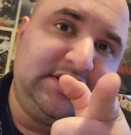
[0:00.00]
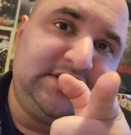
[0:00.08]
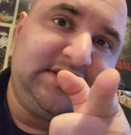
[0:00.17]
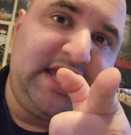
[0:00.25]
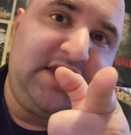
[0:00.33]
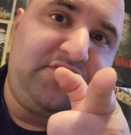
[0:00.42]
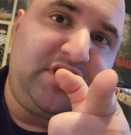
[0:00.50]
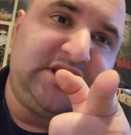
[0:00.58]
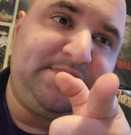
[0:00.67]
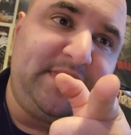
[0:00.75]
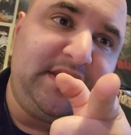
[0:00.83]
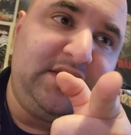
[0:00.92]
Stay
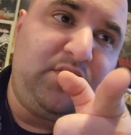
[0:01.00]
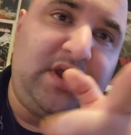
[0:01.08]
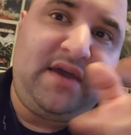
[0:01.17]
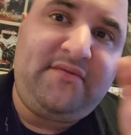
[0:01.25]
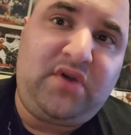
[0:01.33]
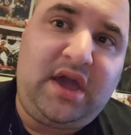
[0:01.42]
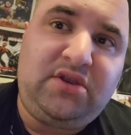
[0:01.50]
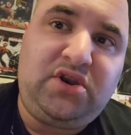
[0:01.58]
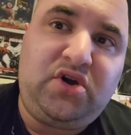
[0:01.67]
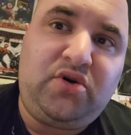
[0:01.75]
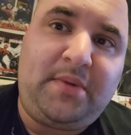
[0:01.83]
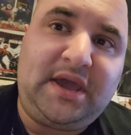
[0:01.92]
crispy, whatever. I don't
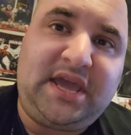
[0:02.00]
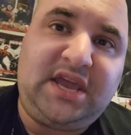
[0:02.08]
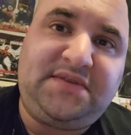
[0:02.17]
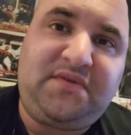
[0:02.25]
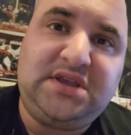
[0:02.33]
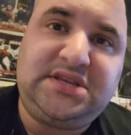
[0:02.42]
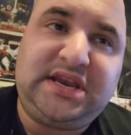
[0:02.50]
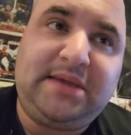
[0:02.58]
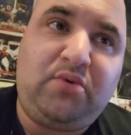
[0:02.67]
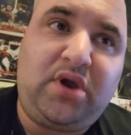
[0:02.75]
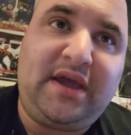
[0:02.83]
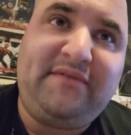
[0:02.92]
know my catchphrase
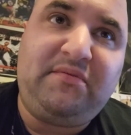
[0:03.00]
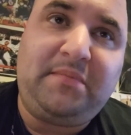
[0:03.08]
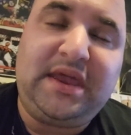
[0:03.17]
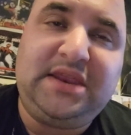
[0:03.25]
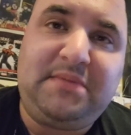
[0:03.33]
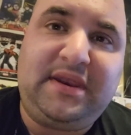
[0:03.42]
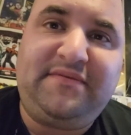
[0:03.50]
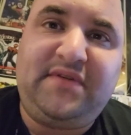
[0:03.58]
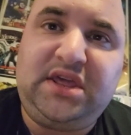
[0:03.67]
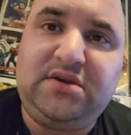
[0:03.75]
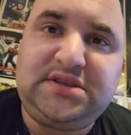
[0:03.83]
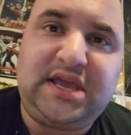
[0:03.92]
anymore. I haven't made as many
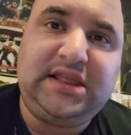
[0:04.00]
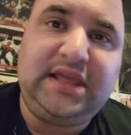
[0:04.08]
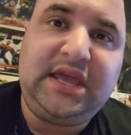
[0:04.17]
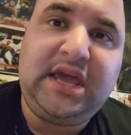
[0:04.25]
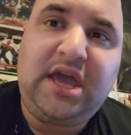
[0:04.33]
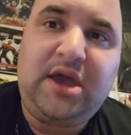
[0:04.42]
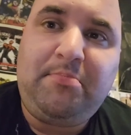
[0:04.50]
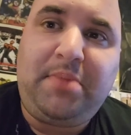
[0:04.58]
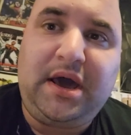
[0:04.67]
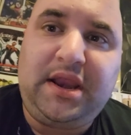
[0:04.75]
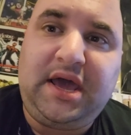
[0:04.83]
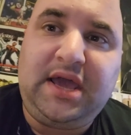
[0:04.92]
videos lately.
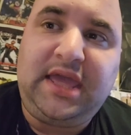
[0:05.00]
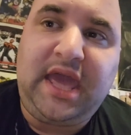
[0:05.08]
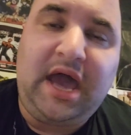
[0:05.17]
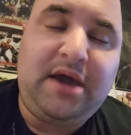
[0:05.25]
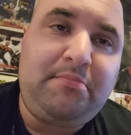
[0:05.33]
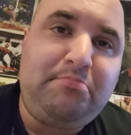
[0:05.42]
But yeah,